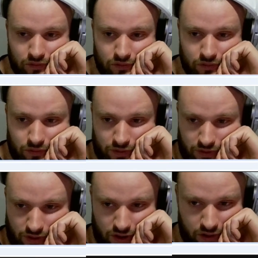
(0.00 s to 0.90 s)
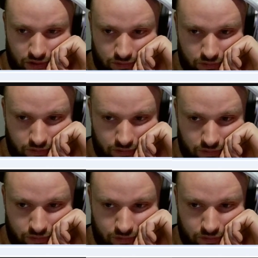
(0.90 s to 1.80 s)
Going down,
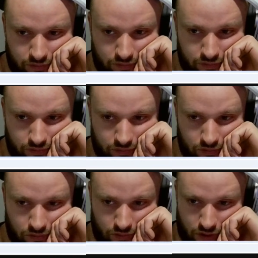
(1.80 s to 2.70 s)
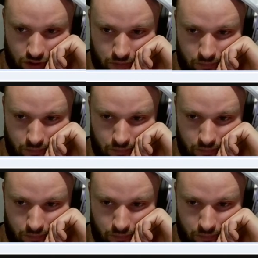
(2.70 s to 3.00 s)
going up.